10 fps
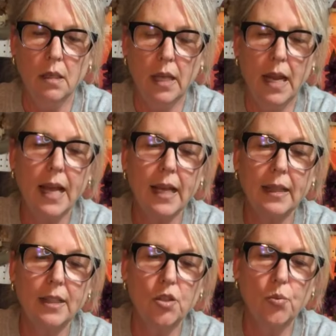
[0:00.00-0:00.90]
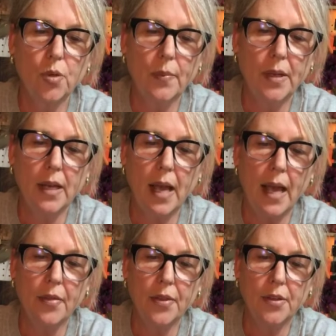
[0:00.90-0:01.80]
and I got this ribbon
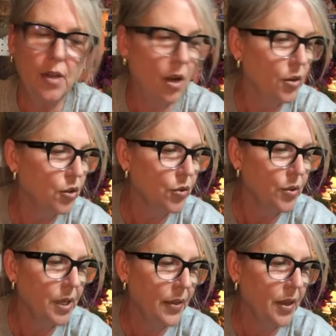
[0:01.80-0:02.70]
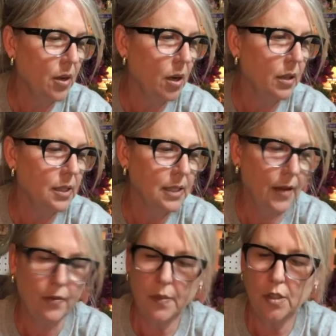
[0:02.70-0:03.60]
at the Dollar Tree. I think all of this
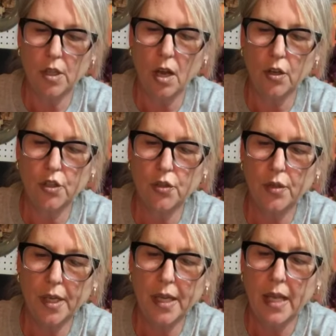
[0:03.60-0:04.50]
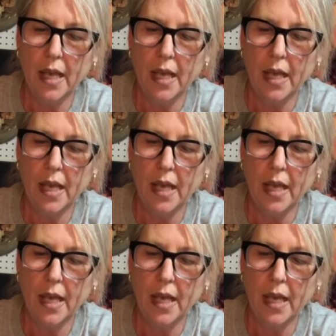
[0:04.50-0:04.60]
came from the Dollar Tree